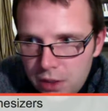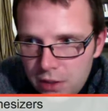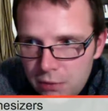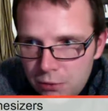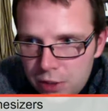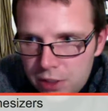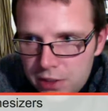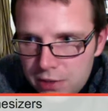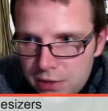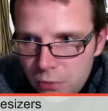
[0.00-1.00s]

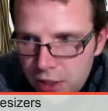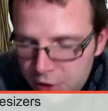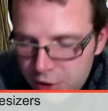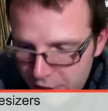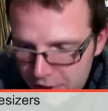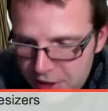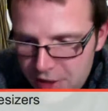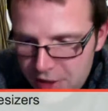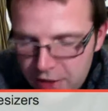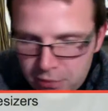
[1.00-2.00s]
I created this
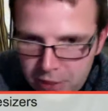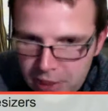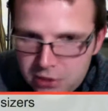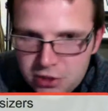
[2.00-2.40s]
second batch